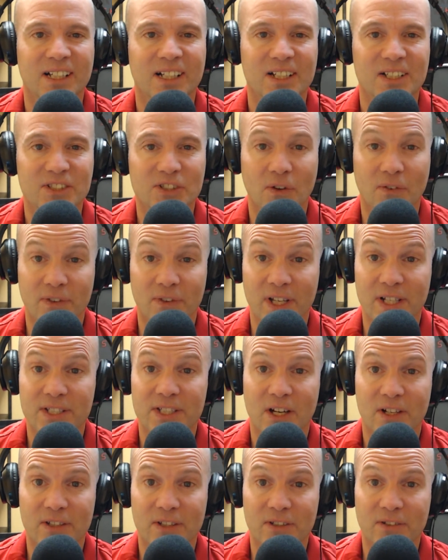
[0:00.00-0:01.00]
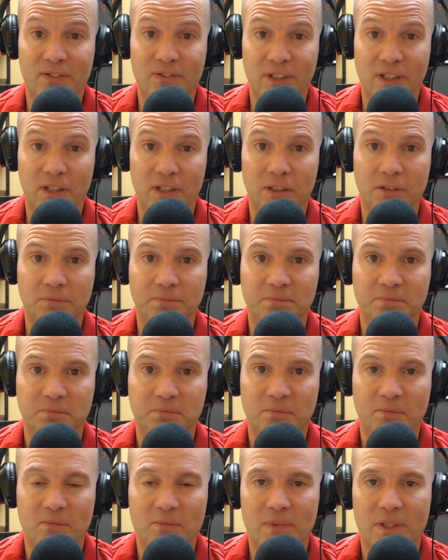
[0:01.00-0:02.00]
So if that's how you feel,
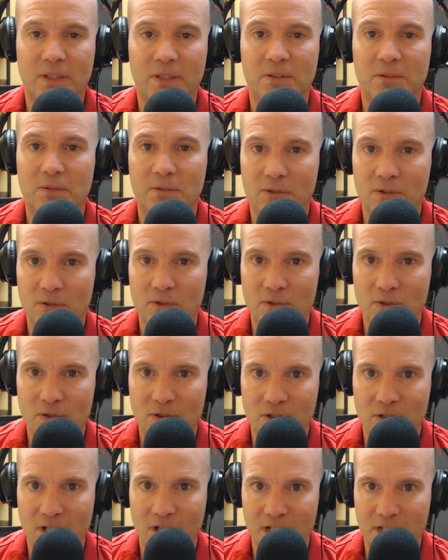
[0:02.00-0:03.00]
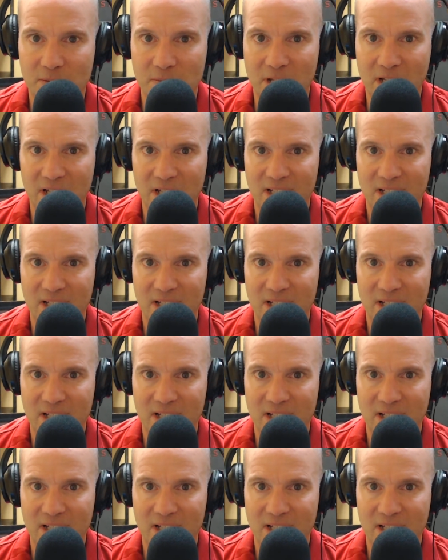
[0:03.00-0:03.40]
trust me,